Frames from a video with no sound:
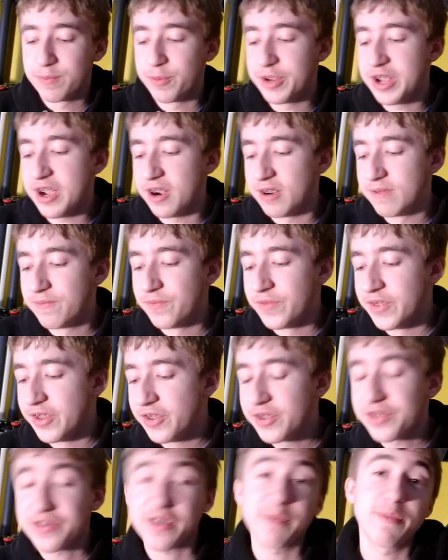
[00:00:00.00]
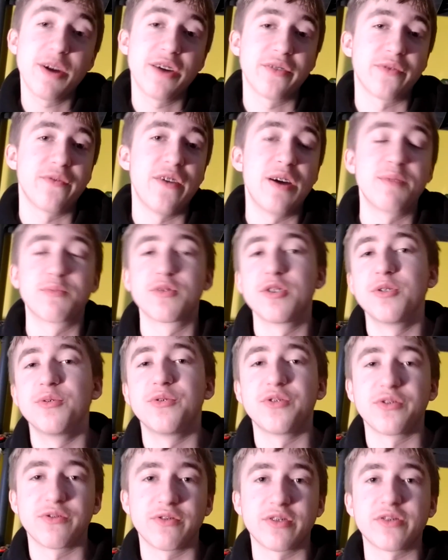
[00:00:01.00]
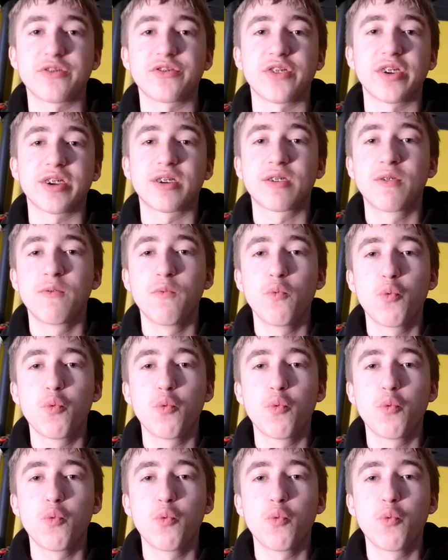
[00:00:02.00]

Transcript: But yeah, at least I'm not Fine Bros, and I'm just like,